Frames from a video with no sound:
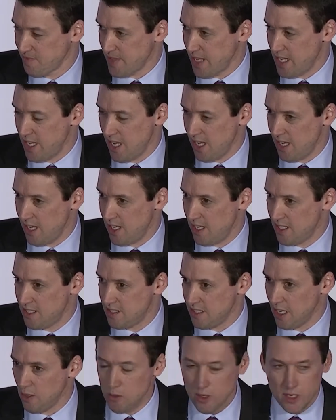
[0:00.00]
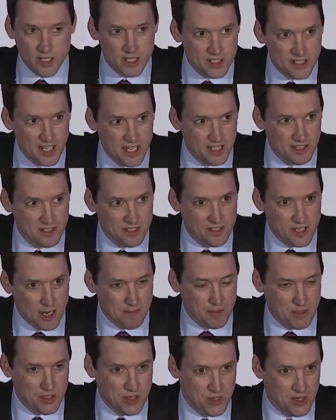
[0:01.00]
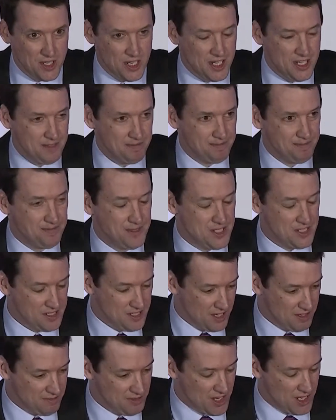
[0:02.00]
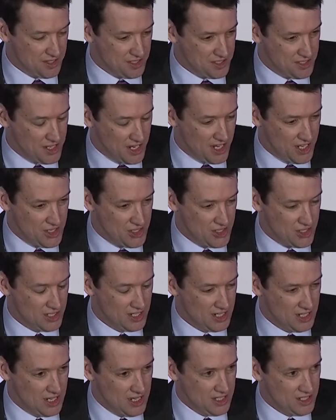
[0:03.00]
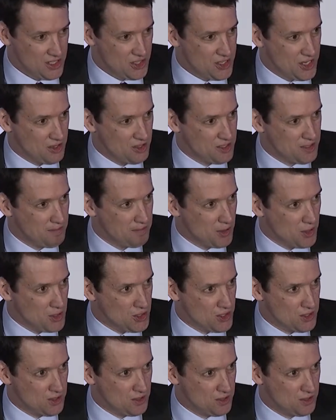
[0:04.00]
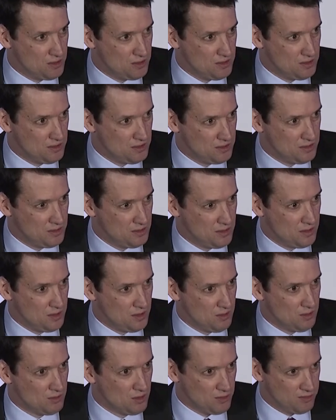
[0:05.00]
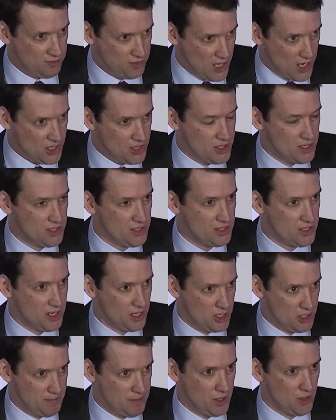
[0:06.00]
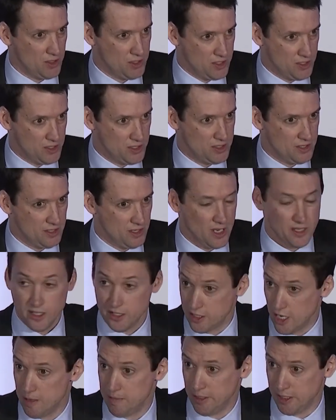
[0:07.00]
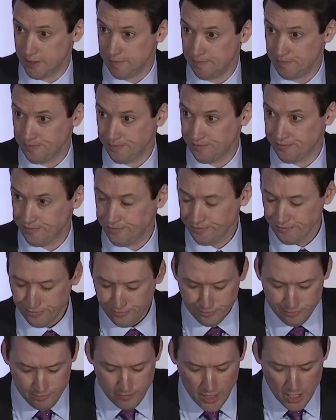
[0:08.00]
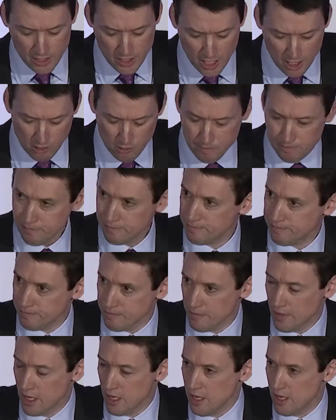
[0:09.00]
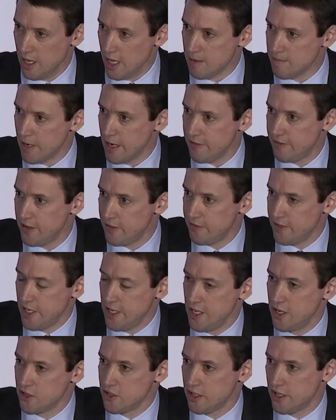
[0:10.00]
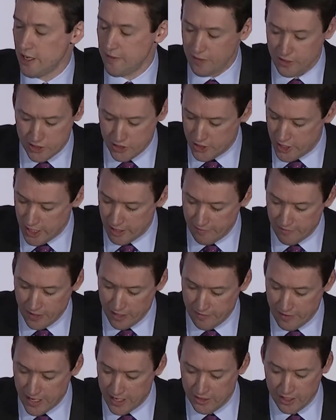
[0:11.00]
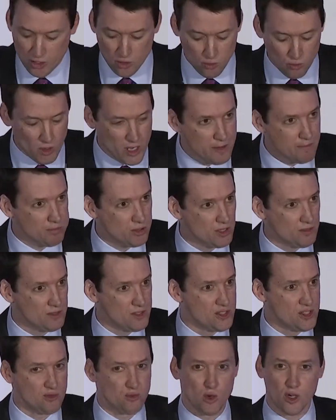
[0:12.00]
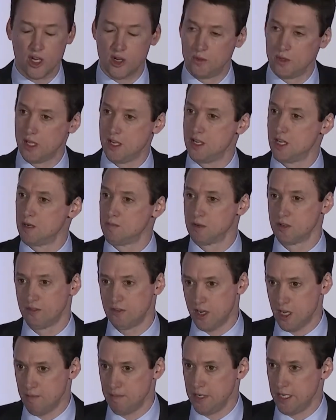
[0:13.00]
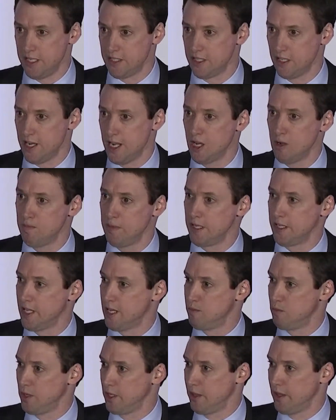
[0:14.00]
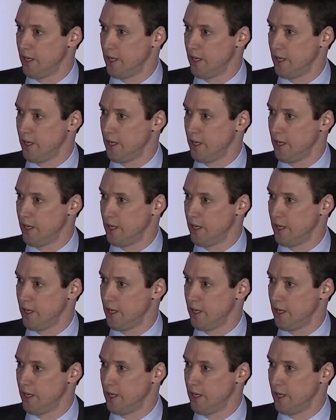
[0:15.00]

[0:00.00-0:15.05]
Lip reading: And I wanted to take this opportunity, since I've got the stage, to share some personal reflections and experiences on the topic. Now, in my 15 years at FSG, I've had the great privilege of working with a number of companies on helping them with